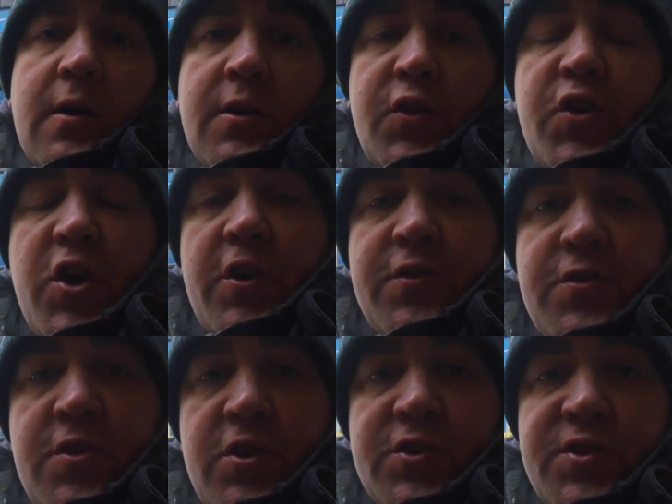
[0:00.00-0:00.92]
God
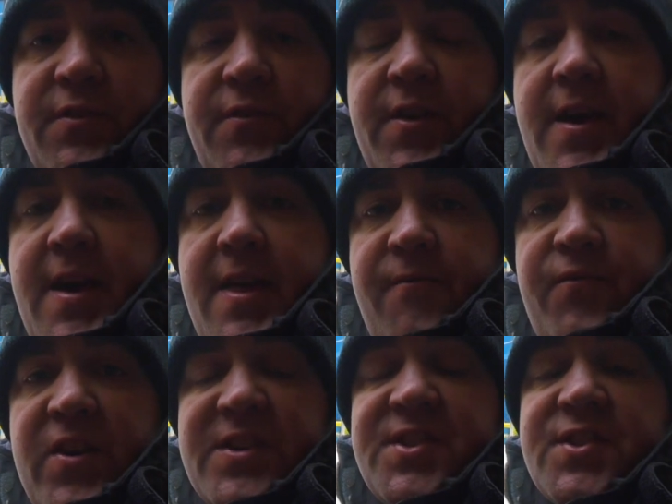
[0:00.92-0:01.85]
knows if
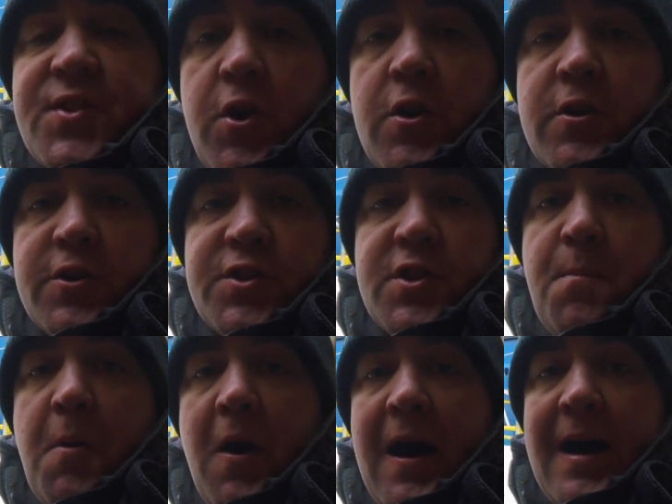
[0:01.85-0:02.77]
this is going to go to
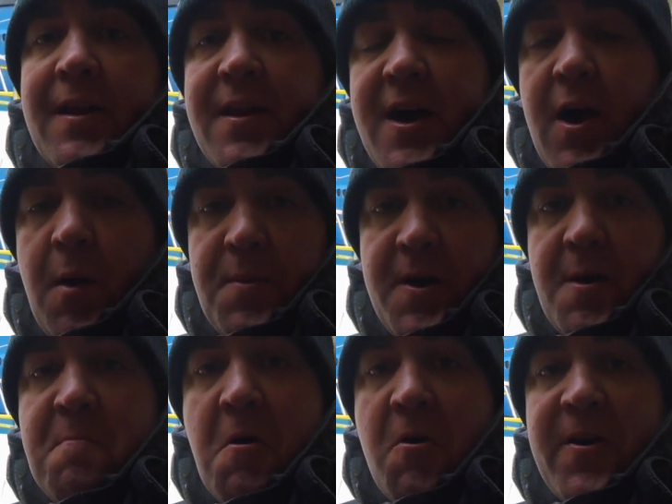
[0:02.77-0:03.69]
plan, it'll be
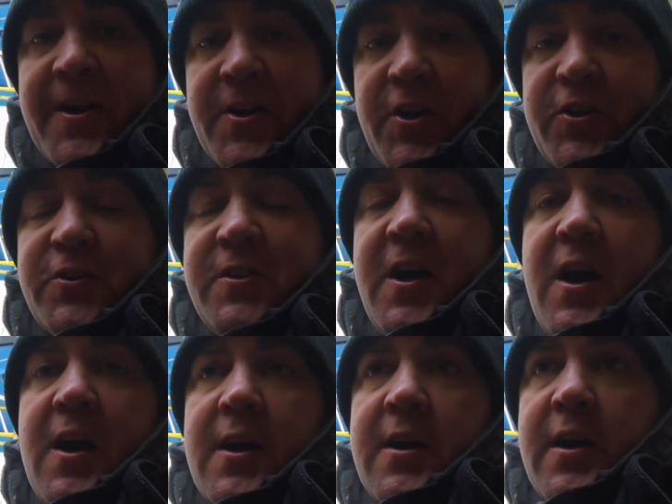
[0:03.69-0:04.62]
a miracle.
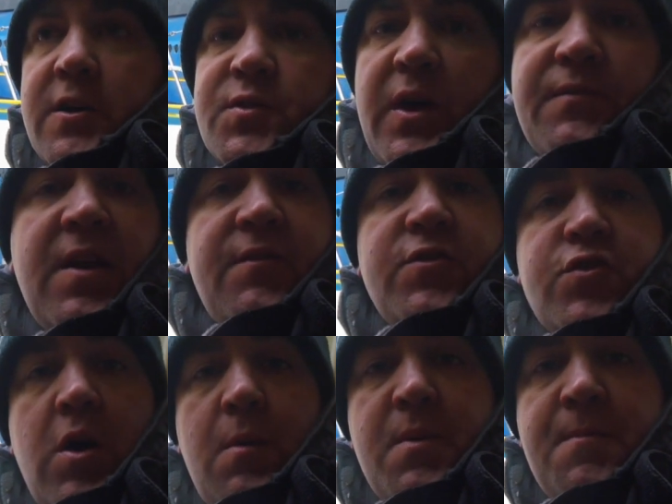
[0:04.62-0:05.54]
Because I've never
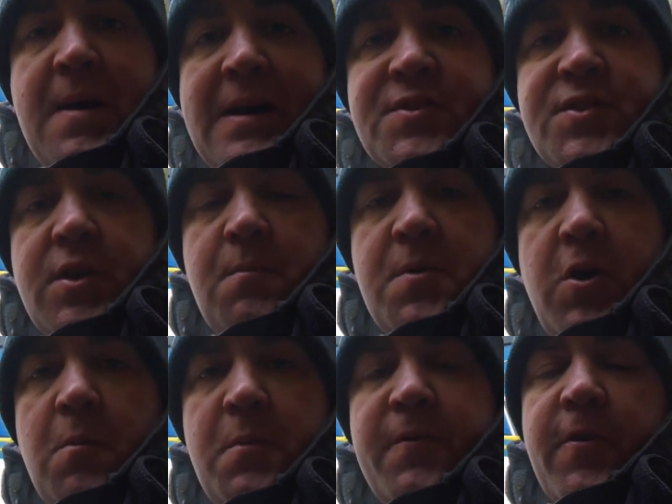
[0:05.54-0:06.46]
dropped my mast on my
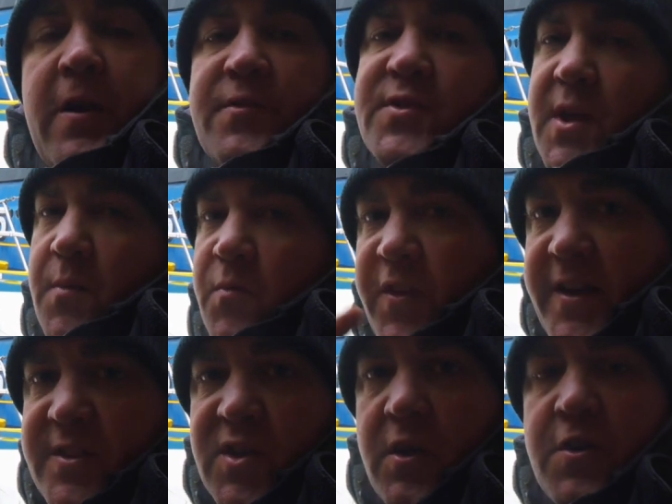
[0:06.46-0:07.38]
own before. I've seen
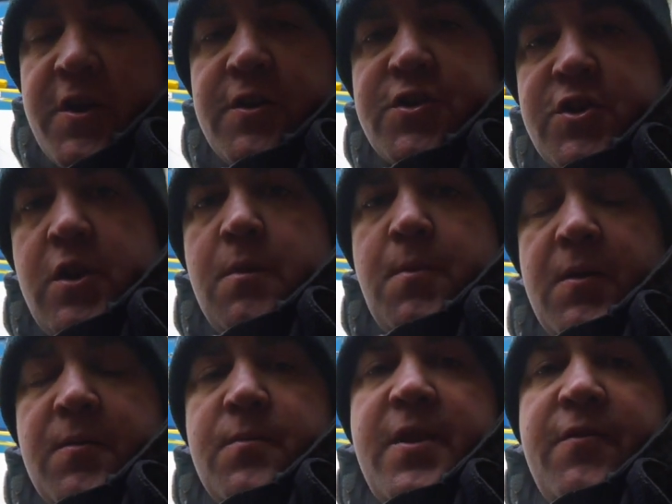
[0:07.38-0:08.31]
things on YouTube
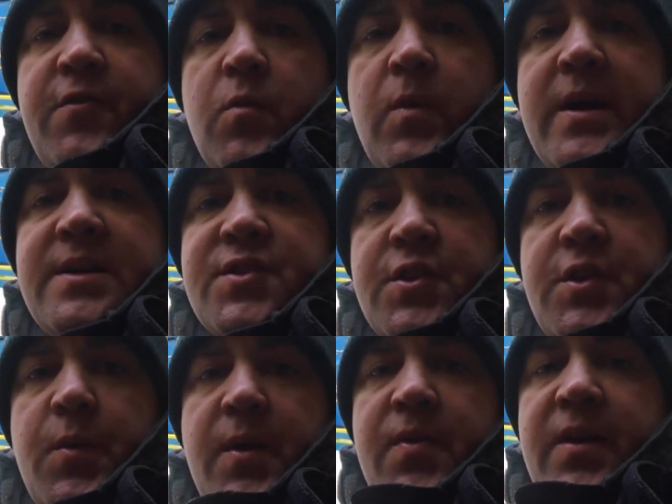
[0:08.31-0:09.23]
on different ways of
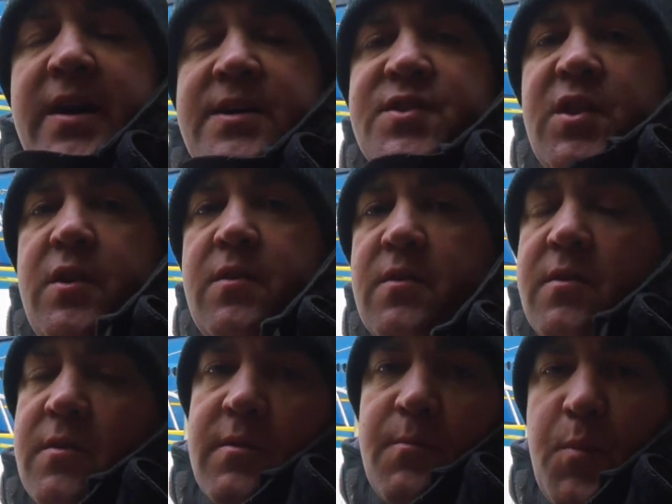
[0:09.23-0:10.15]
doing this and
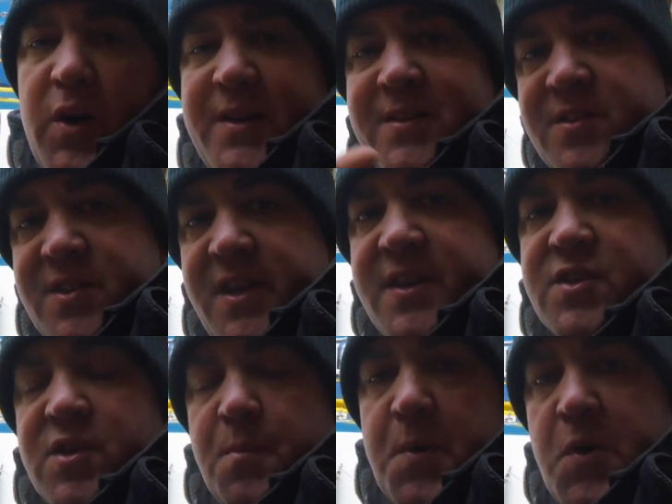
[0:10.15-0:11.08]
putting
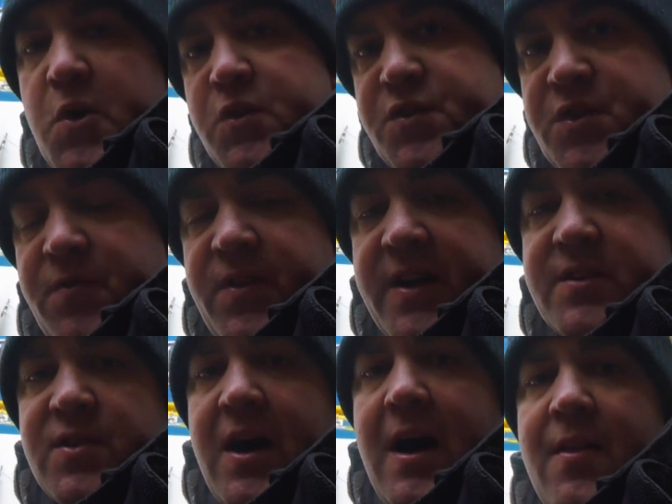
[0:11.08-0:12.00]
T-supports and
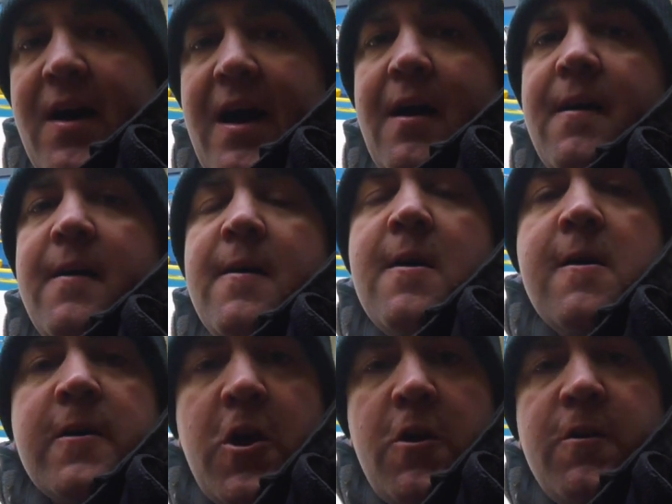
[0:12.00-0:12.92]
things like that.
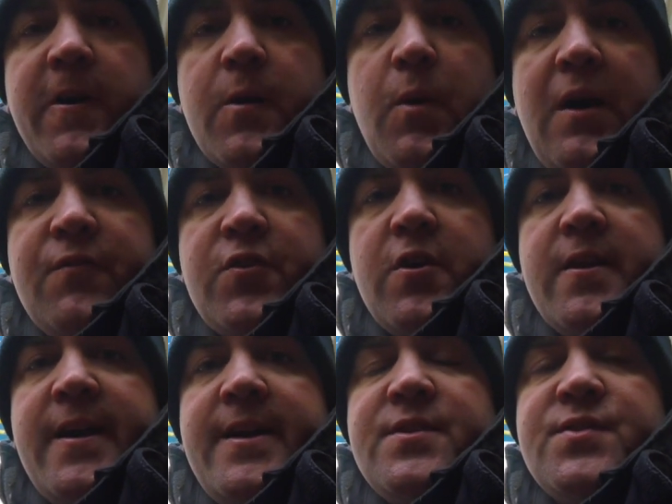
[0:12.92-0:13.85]
Currently what I've done
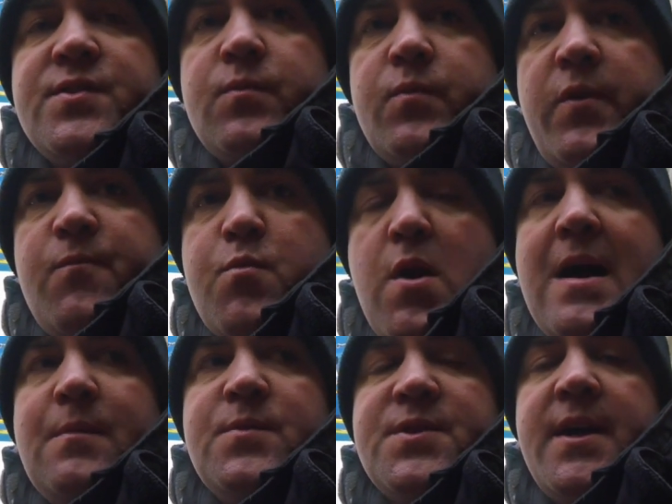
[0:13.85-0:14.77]
is, we've
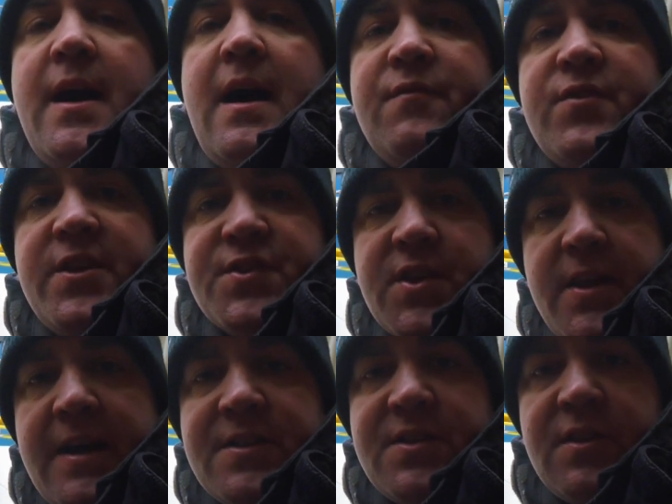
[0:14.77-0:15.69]
prepped it, I've
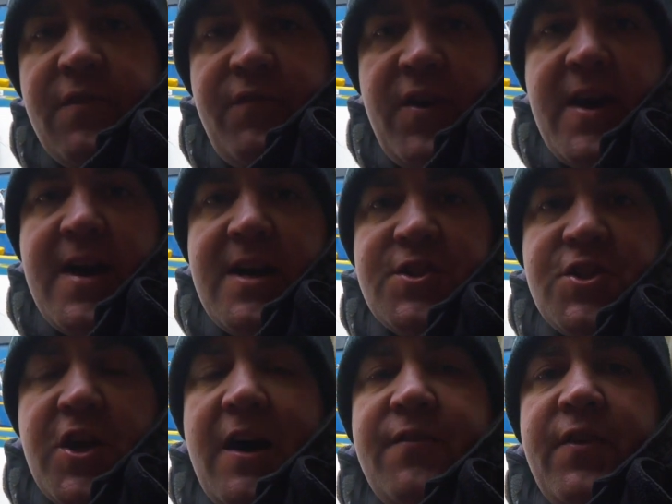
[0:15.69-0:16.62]
disconnected the
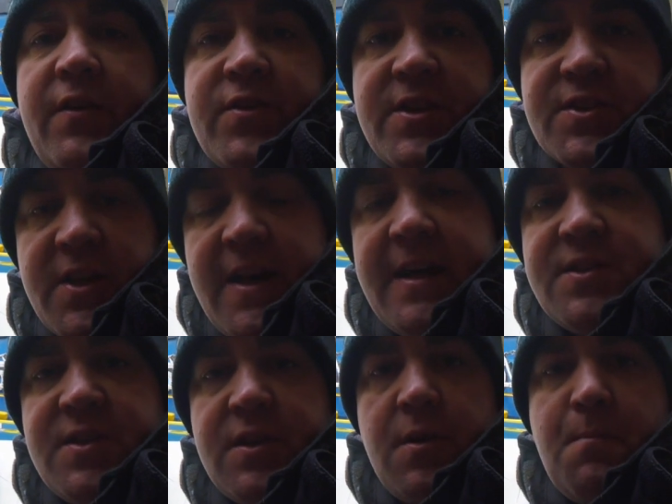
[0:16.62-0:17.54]
VHF, I've
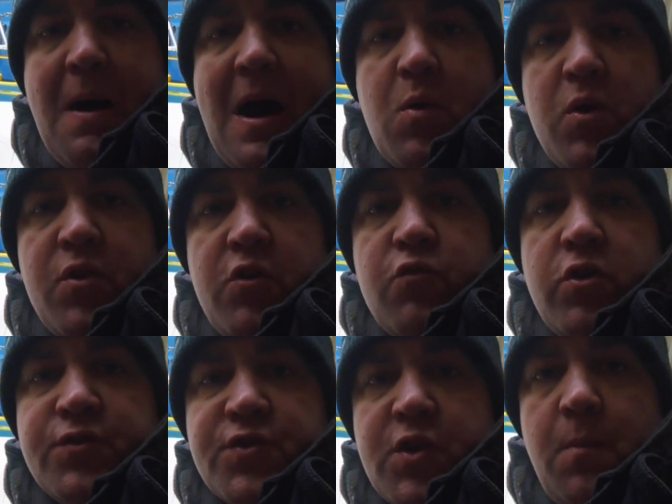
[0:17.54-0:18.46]
disconnected the power that
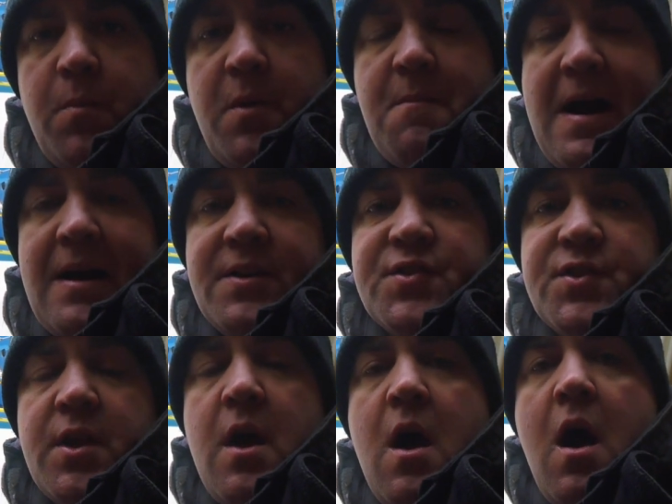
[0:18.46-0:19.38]
runs up the
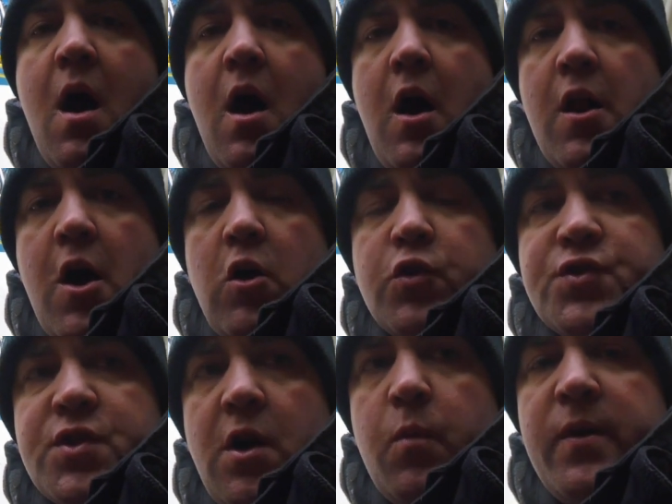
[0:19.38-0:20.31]
mast, and
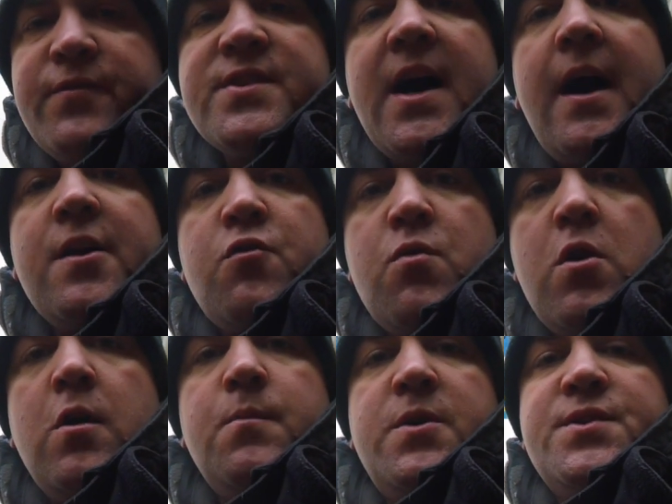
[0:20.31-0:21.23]
also we've tied a
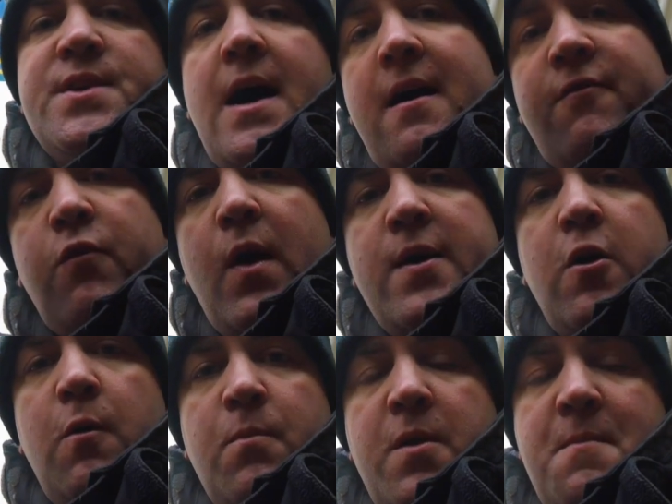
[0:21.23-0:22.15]
rope that's halfway
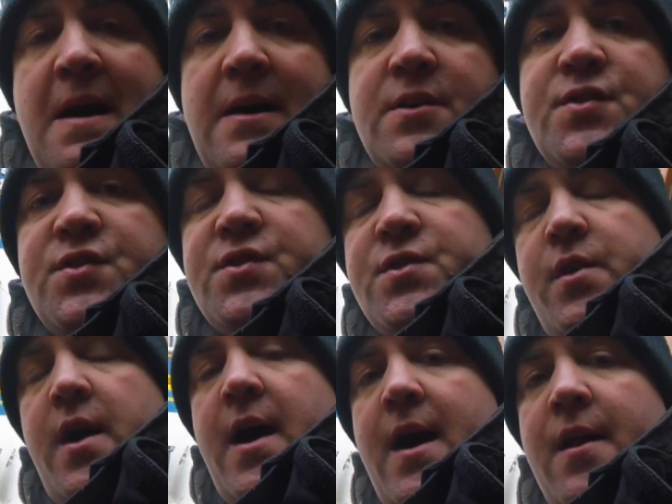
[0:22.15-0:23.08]
up the mast,
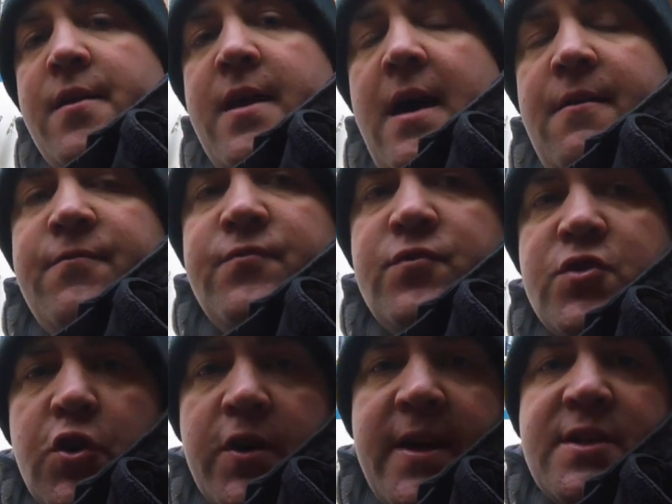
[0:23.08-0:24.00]
and I've
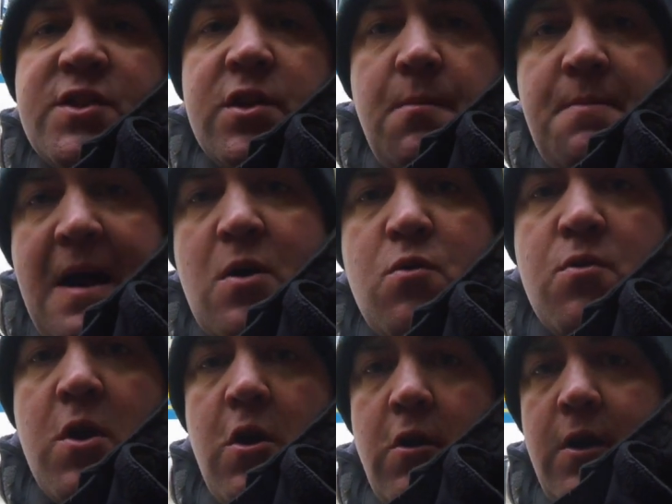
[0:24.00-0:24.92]
took it to the bow
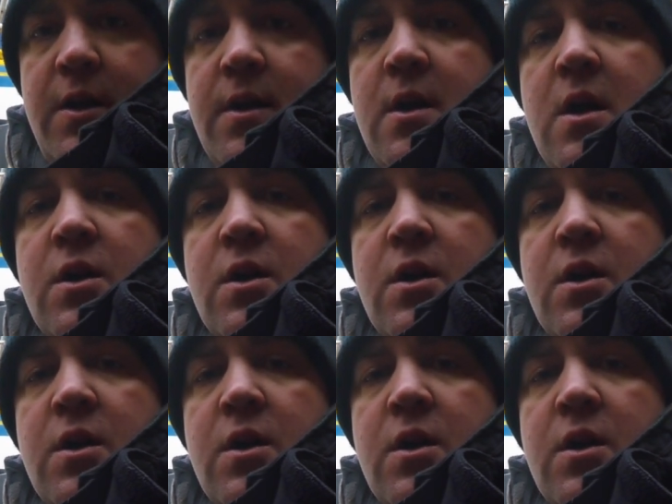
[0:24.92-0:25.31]
roller.